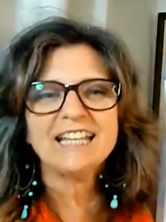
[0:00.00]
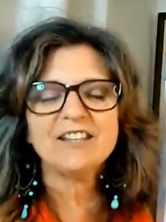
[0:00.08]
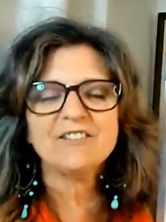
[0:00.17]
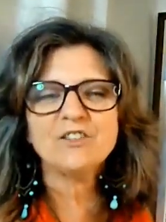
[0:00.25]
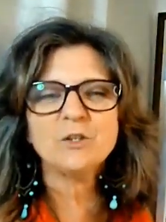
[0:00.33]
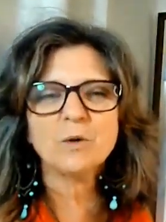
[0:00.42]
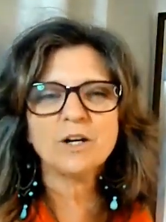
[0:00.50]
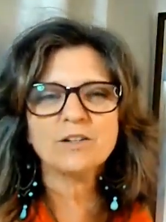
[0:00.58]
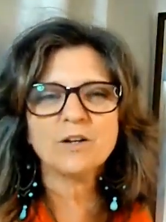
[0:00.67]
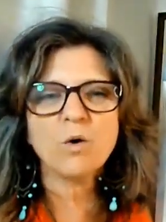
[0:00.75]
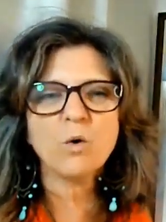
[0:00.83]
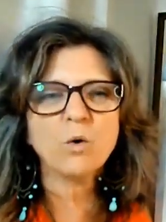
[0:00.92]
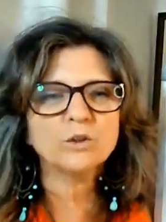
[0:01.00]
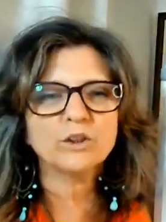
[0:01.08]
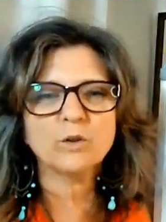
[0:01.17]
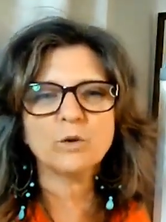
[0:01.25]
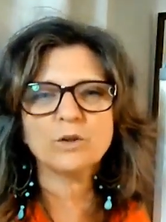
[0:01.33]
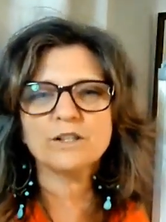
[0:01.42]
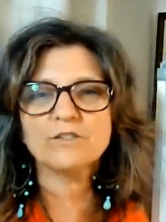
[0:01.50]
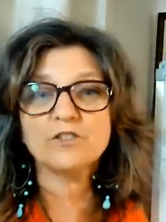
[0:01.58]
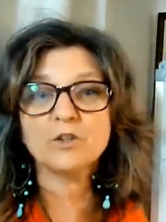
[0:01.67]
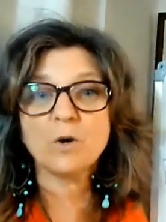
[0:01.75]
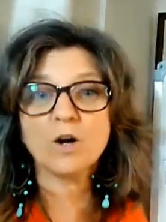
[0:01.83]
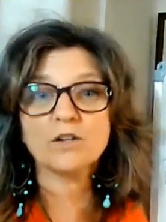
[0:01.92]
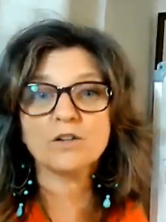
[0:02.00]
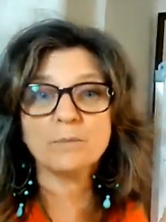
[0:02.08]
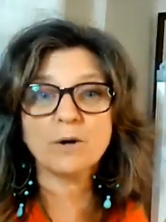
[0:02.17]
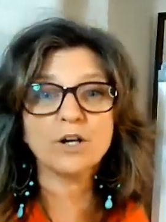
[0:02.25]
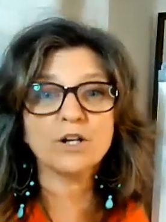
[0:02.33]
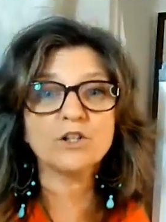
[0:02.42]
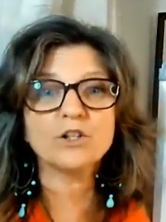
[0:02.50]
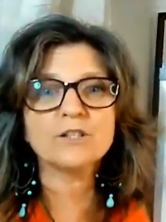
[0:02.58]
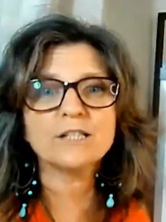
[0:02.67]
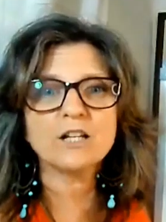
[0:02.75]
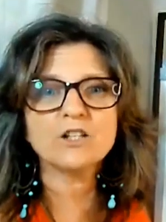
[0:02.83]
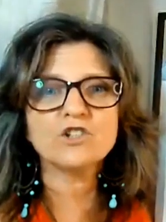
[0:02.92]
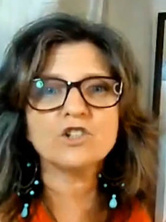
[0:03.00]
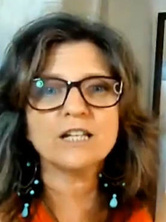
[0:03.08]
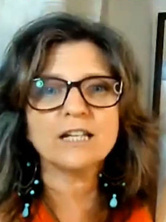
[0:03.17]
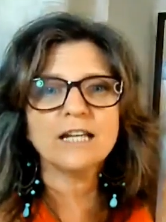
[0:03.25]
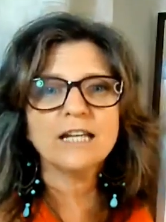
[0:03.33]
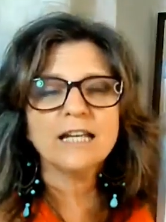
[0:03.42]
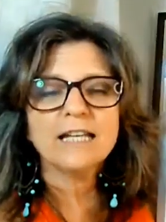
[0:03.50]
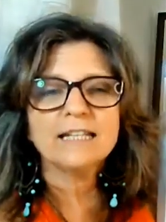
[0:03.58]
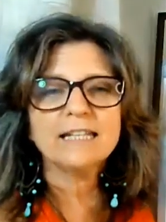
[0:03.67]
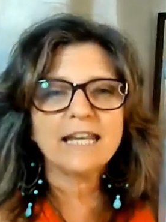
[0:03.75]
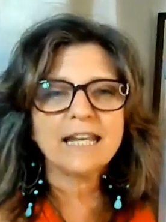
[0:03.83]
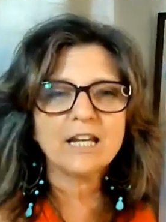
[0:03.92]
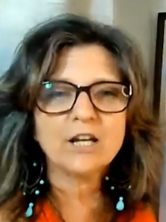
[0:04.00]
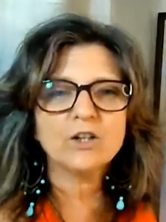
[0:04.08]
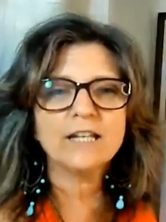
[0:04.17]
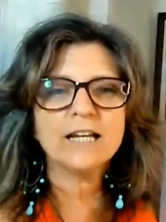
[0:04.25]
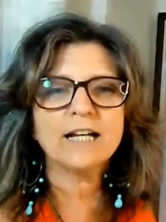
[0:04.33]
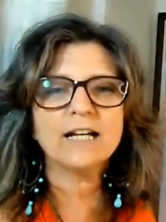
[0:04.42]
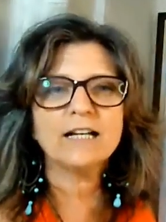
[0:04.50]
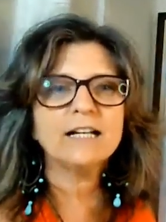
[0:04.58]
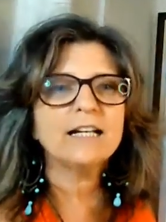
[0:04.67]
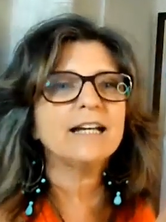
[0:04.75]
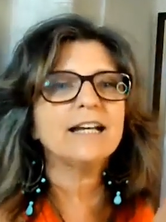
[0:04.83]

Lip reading: if you are the holder or if you are the partner, touching the area